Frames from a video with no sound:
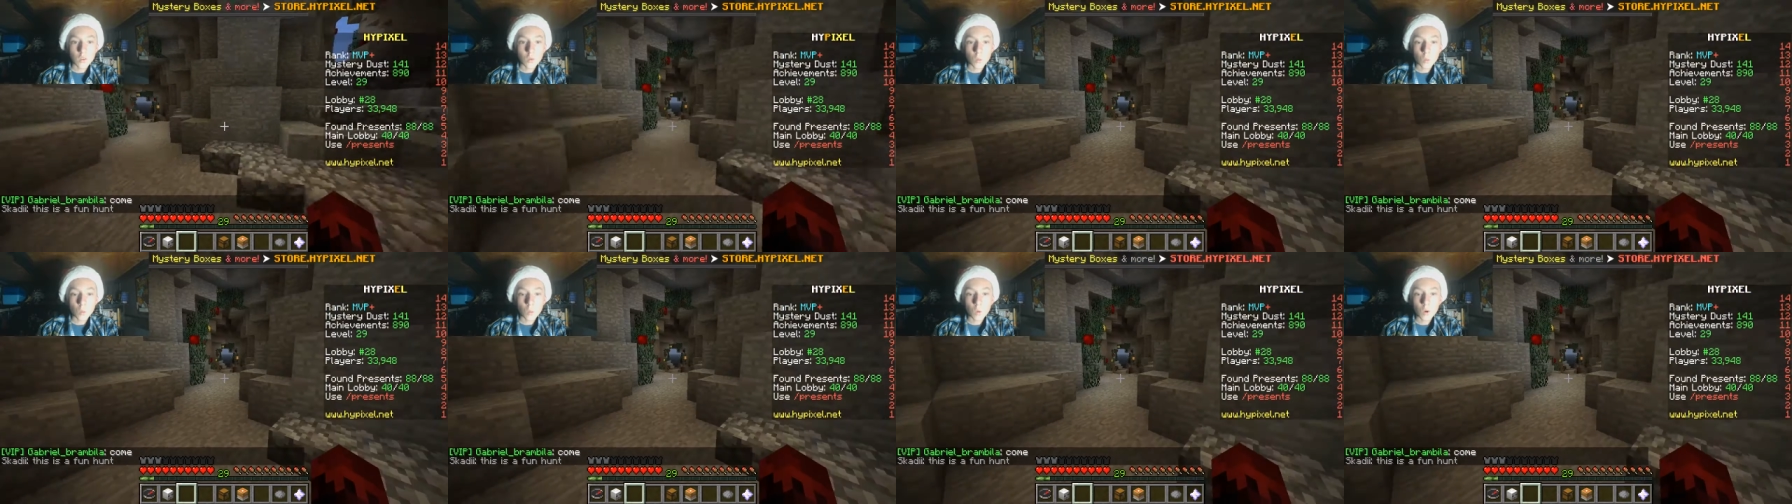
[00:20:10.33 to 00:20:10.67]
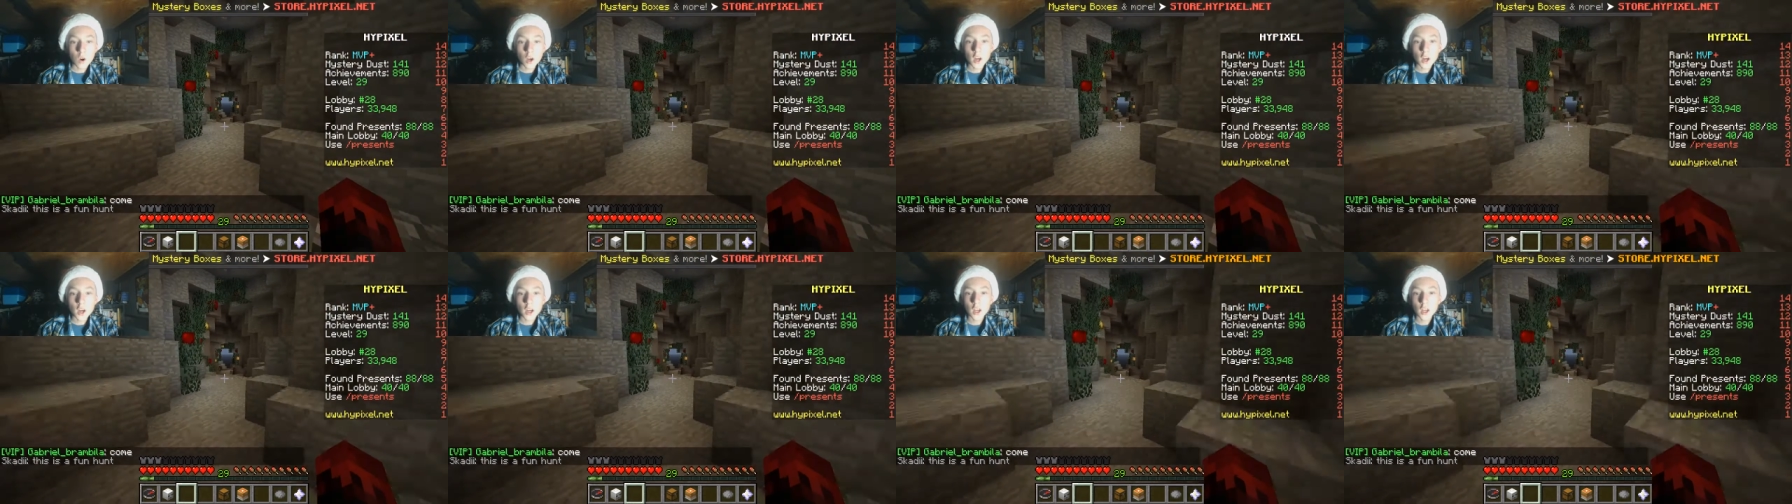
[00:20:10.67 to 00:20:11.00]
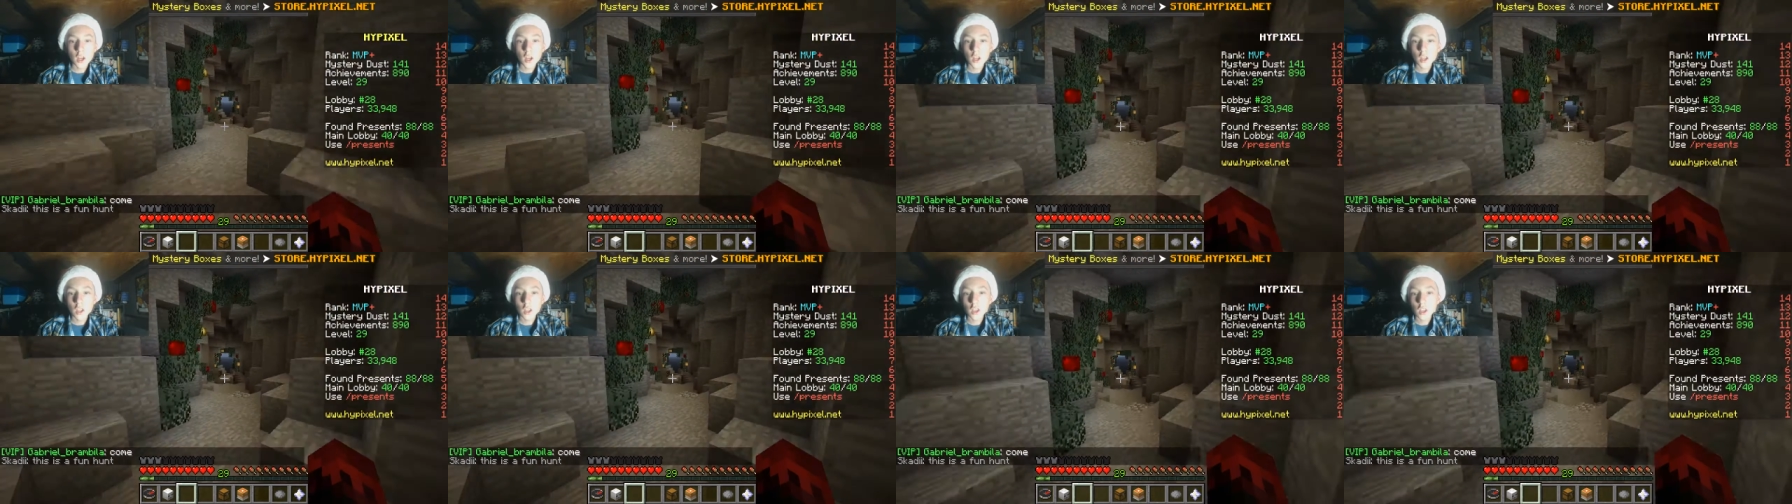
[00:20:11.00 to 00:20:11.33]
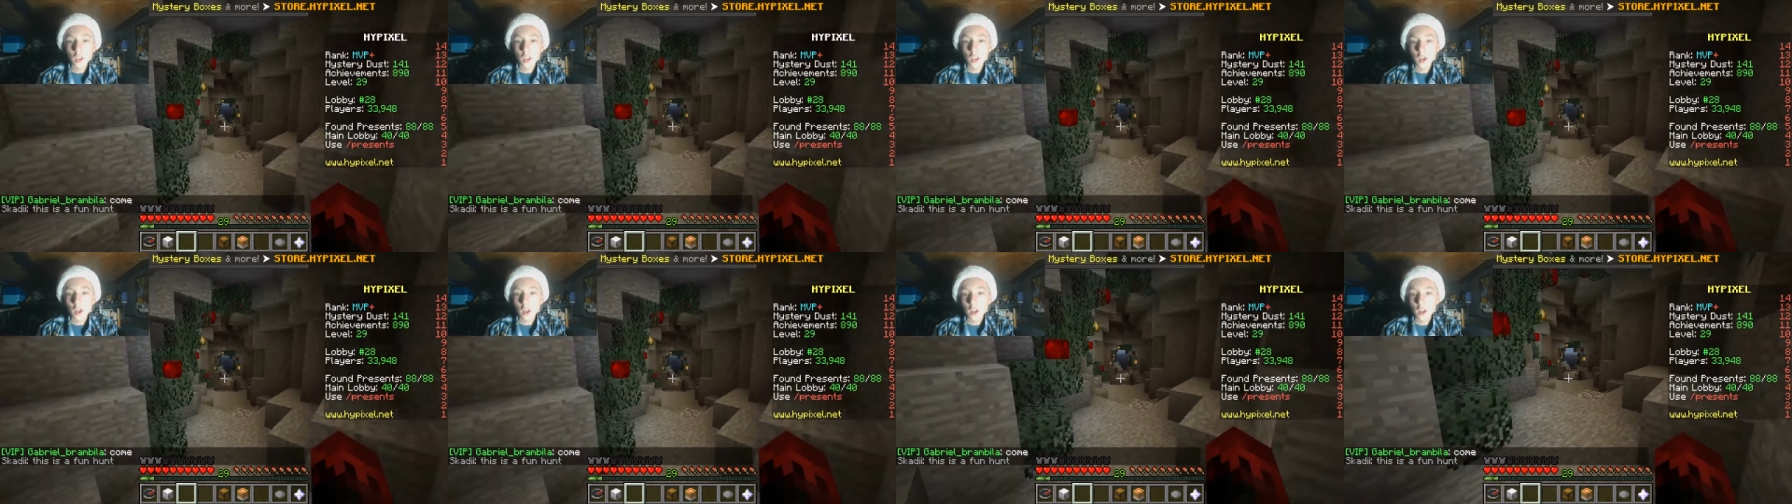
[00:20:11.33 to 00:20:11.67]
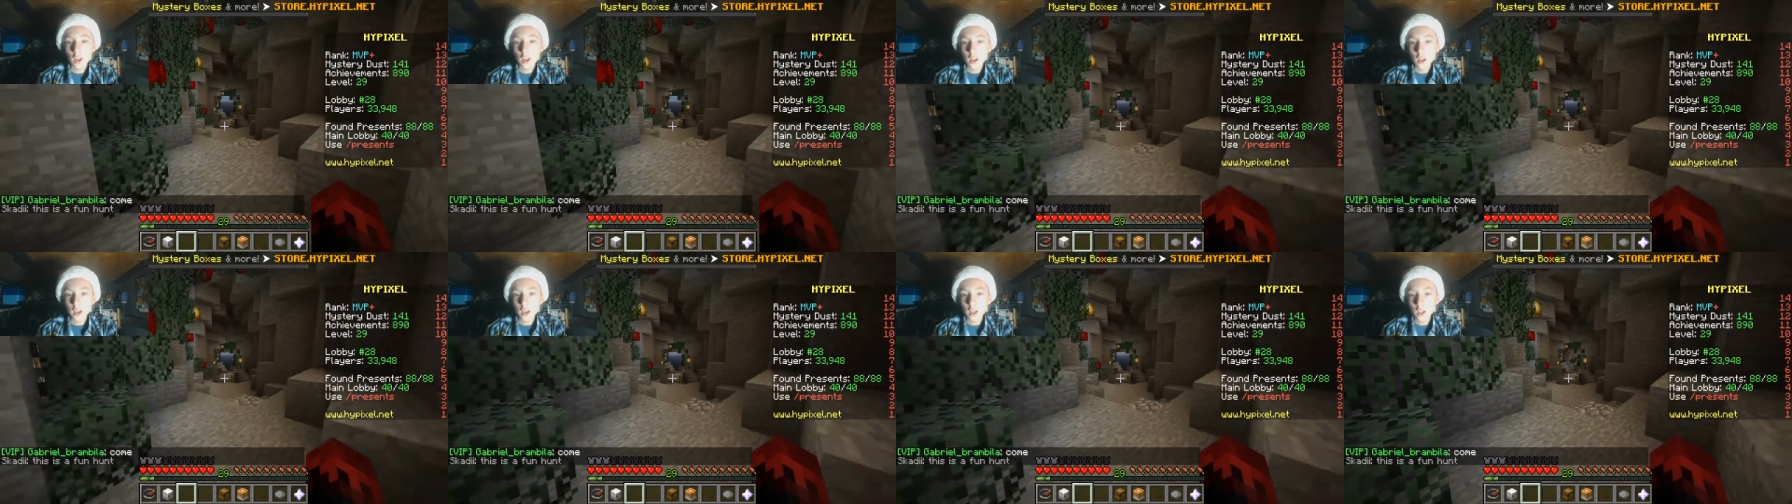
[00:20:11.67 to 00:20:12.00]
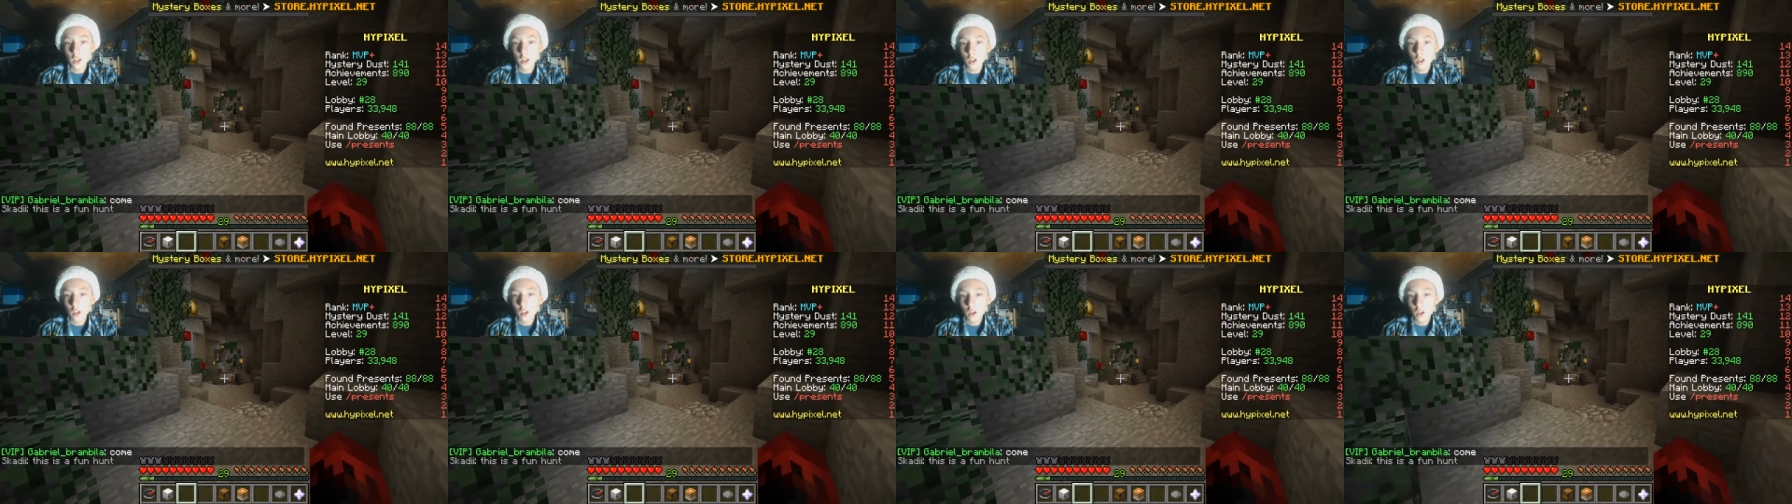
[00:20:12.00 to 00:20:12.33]
What heck?
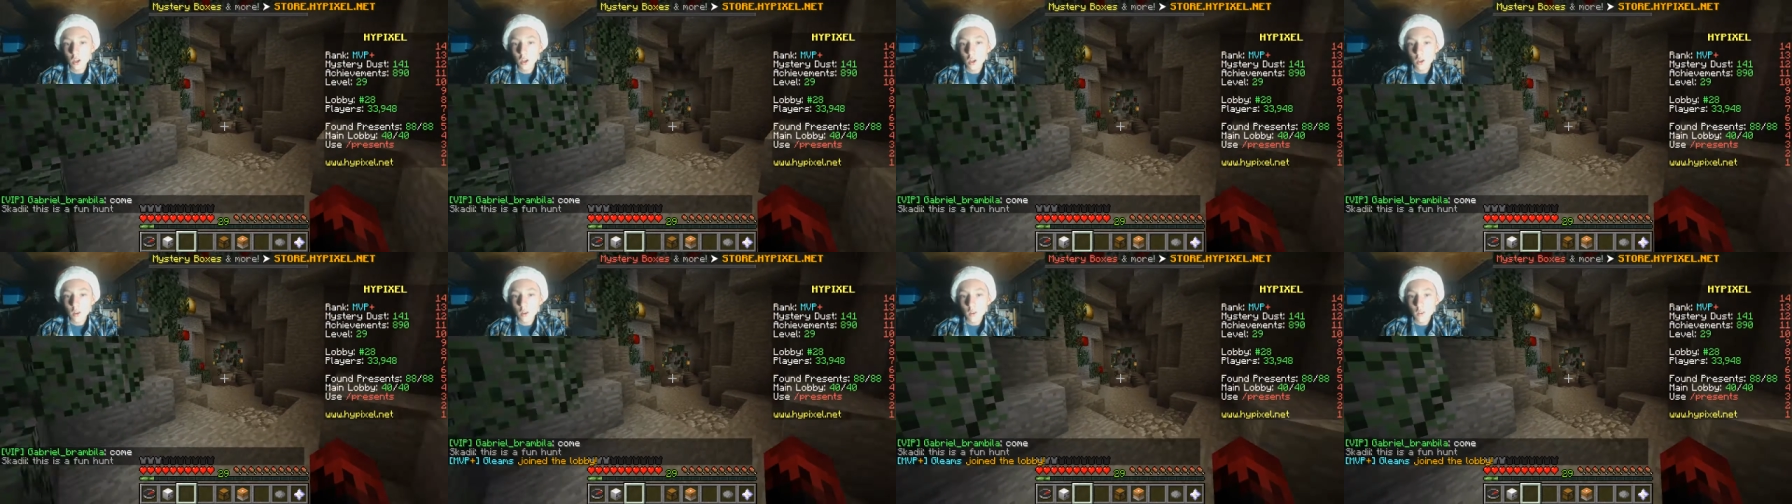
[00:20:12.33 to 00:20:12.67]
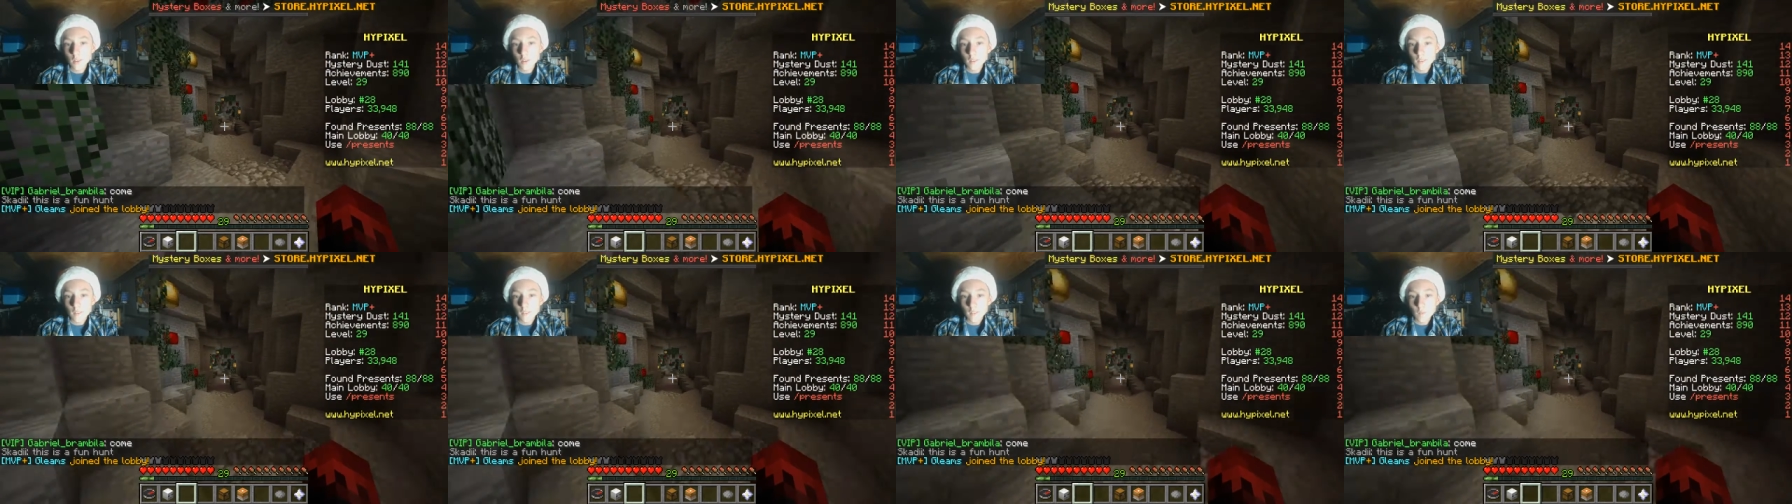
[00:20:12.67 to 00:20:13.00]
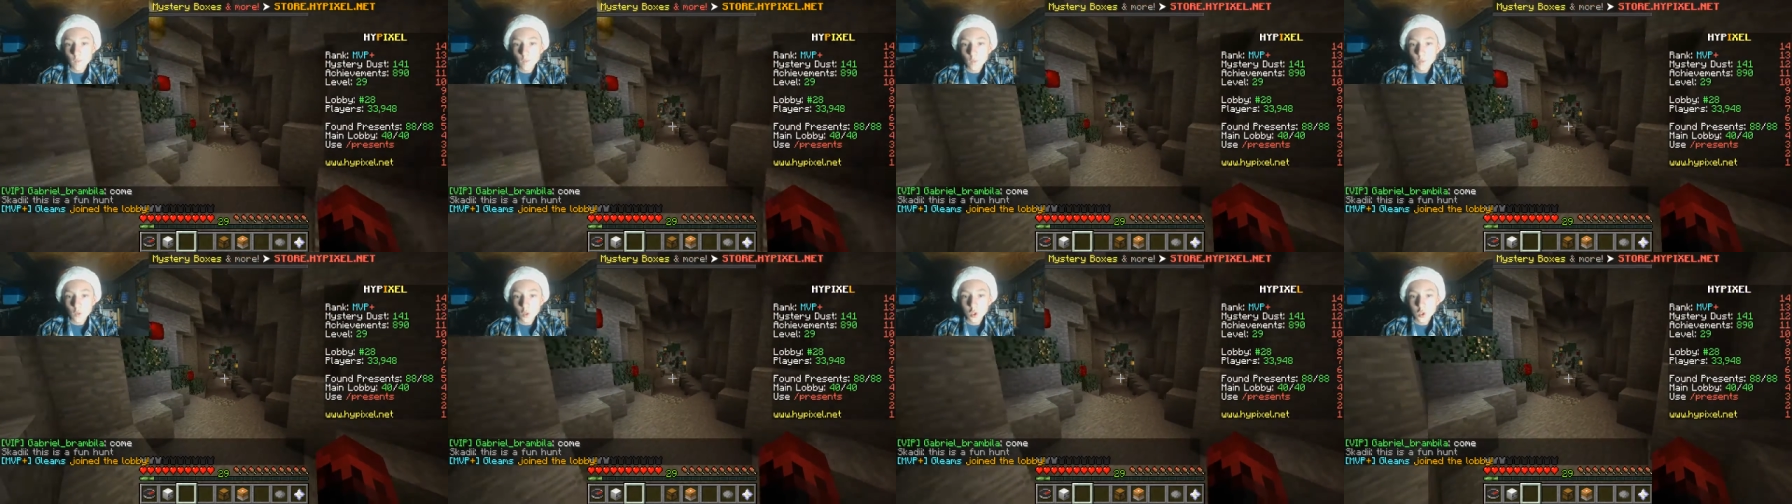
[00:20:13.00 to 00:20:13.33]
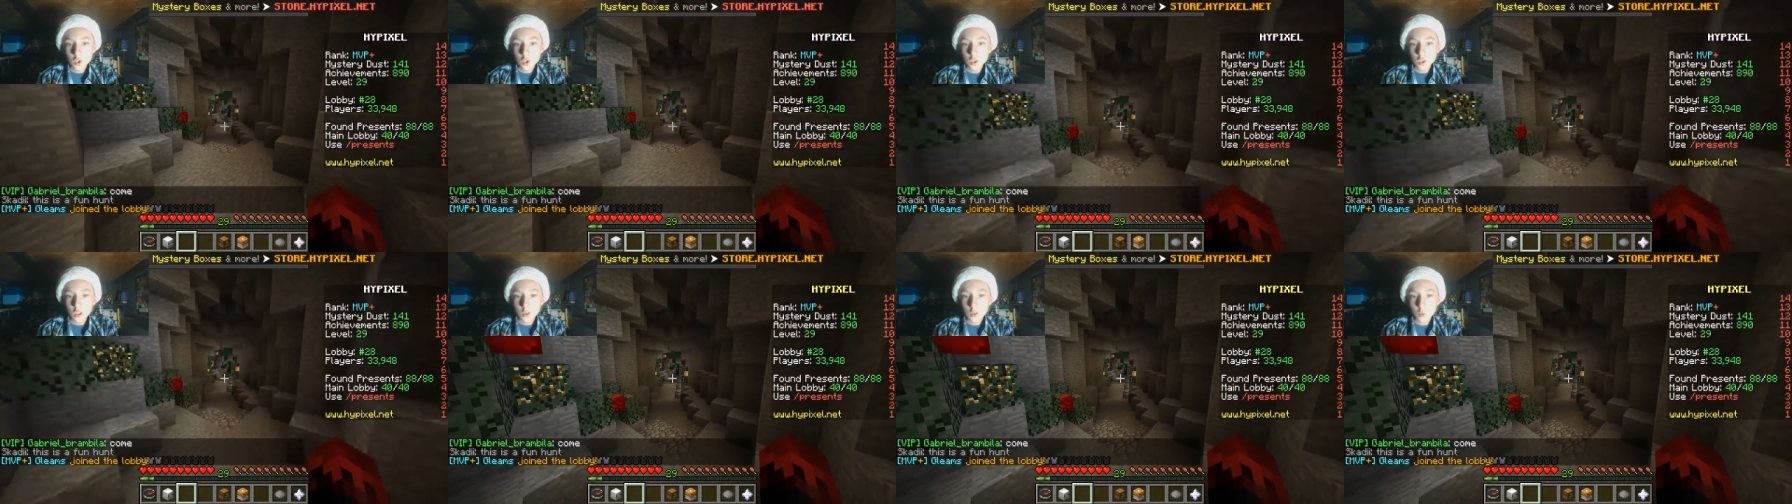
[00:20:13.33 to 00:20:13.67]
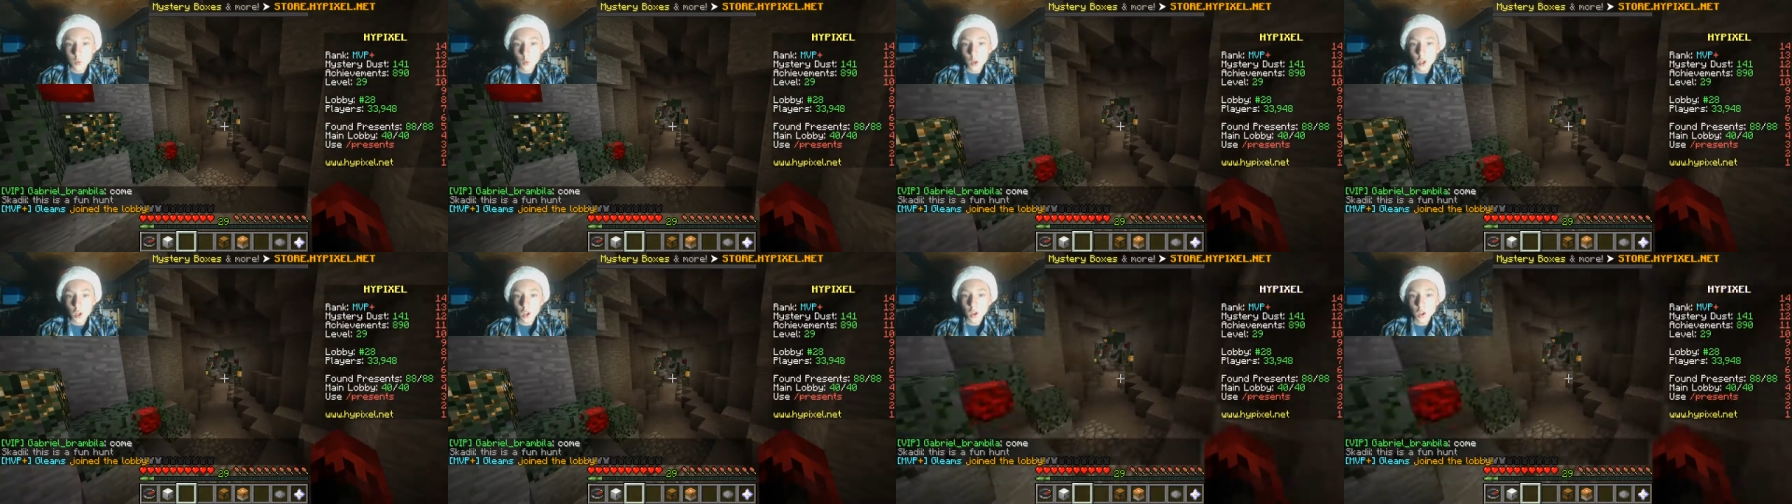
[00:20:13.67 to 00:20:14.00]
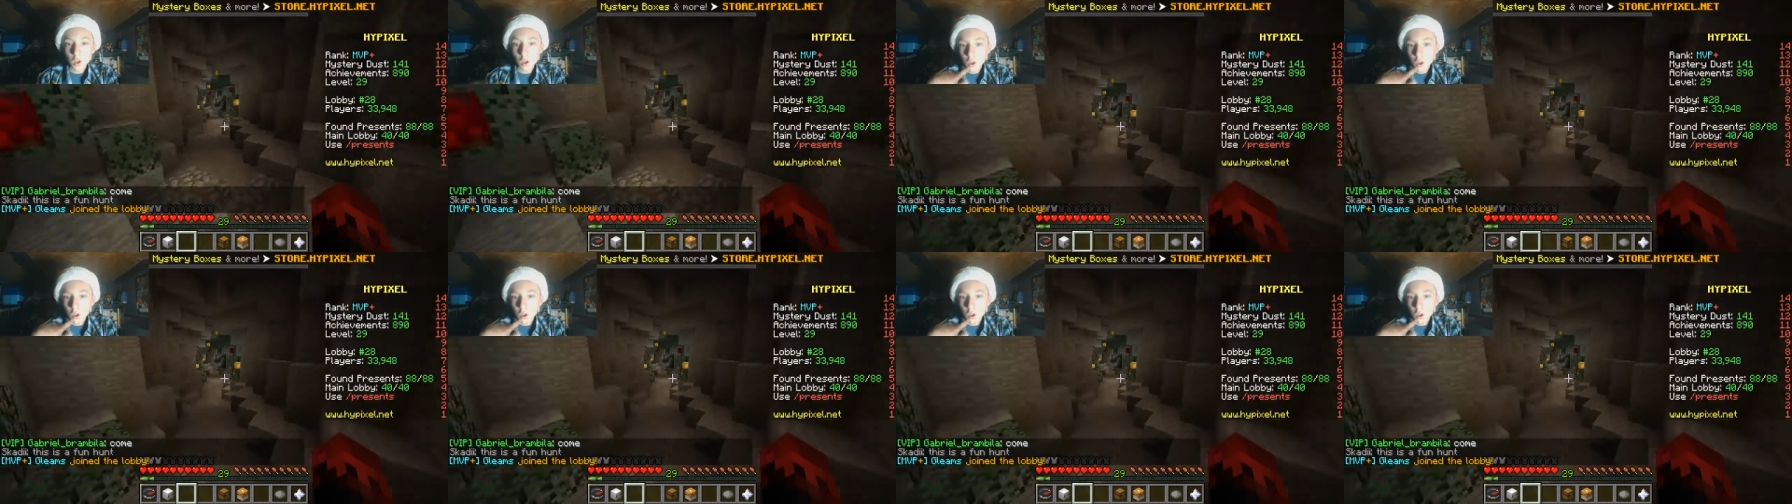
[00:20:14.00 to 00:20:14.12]
What's this way?